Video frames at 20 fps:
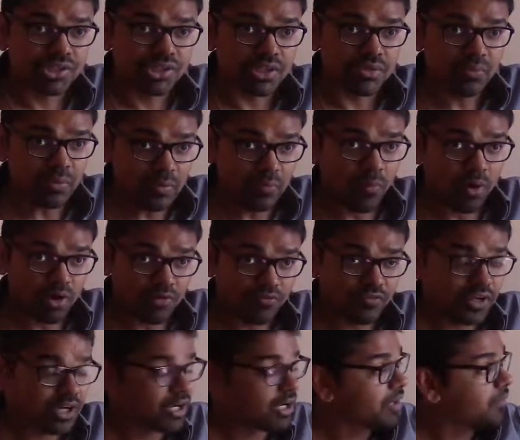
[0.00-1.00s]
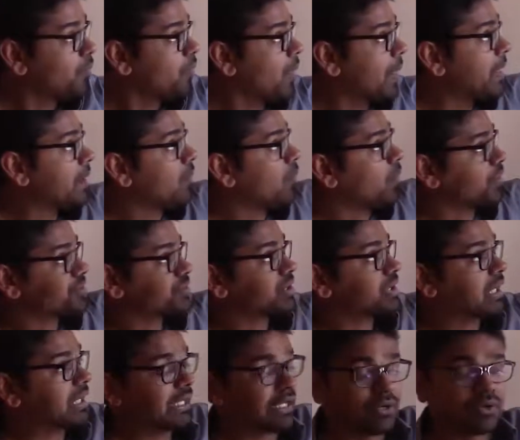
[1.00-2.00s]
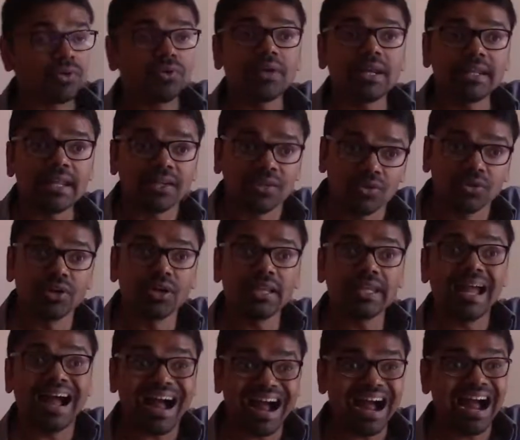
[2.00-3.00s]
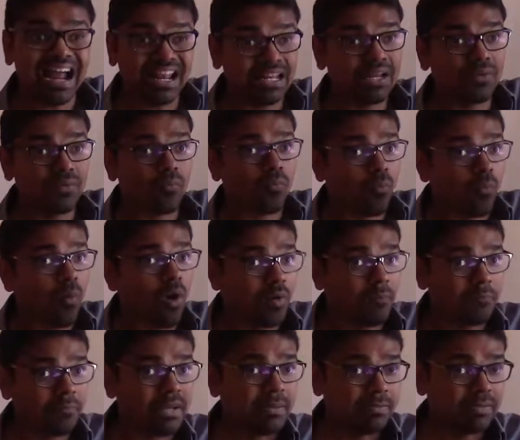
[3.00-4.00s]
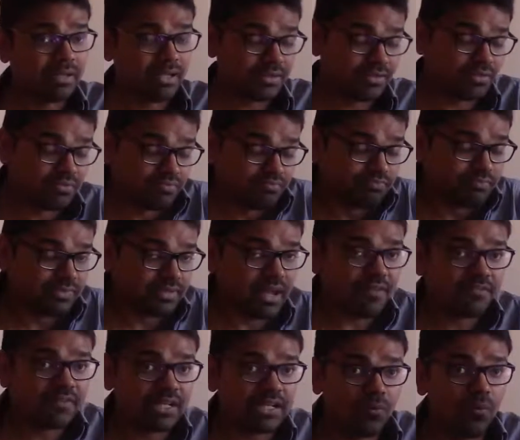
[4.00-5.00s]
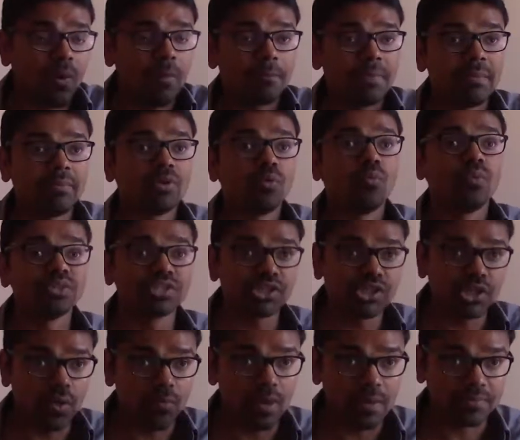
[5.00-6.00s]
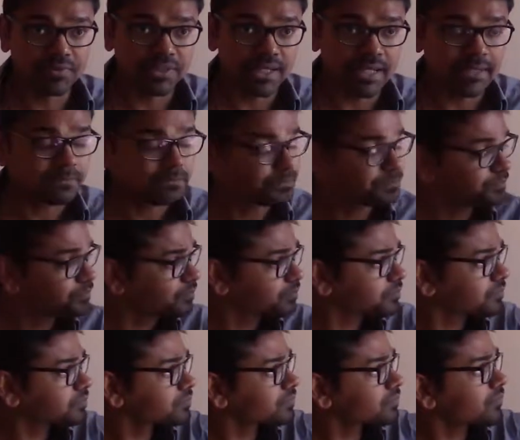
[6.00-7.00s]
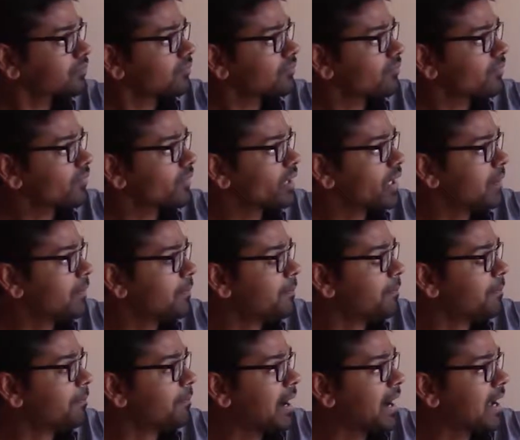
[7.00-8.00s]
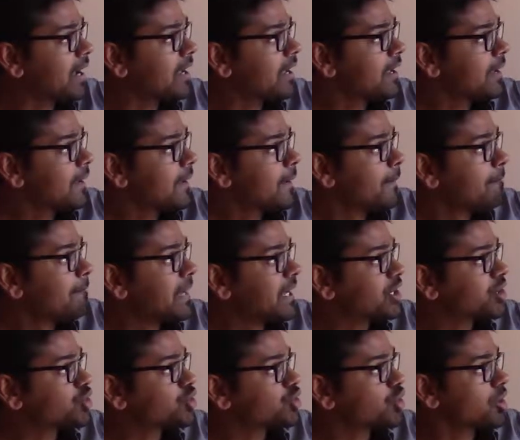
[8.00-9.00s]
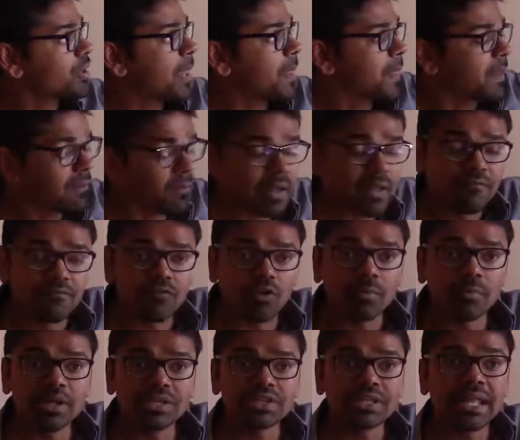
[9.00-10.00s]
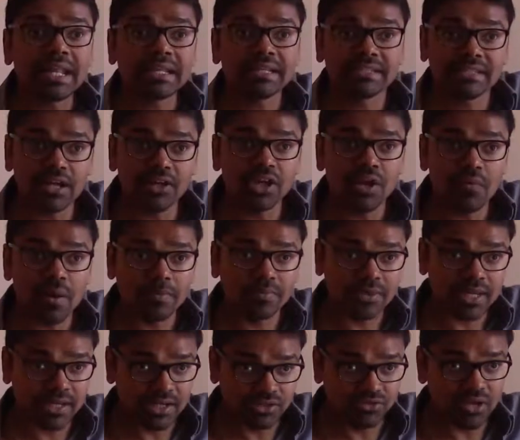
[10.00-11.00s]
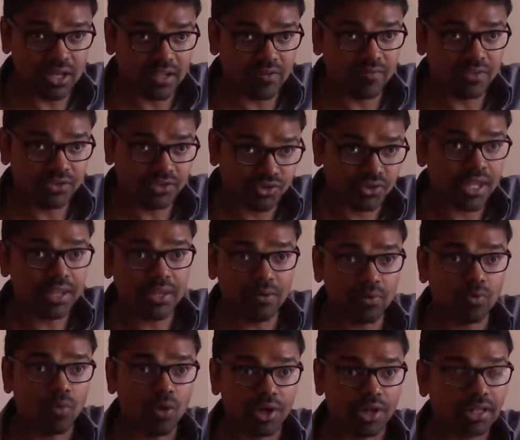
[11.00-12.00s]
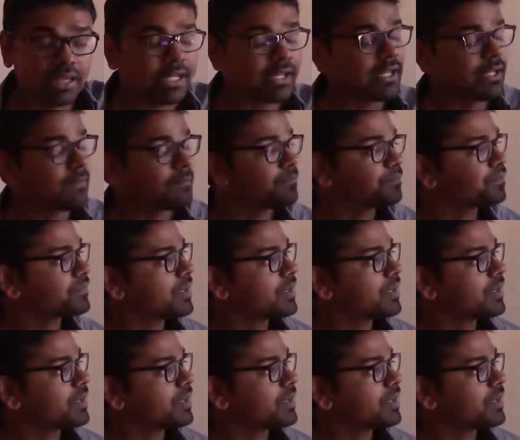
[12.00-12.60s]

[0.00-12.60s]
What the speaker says: engine, we want to figure out what's the click-through rate, and you really highly want people, and you definitely want people to visit your website by making sure that the information that is there on your website is relevant so that they would want to click it.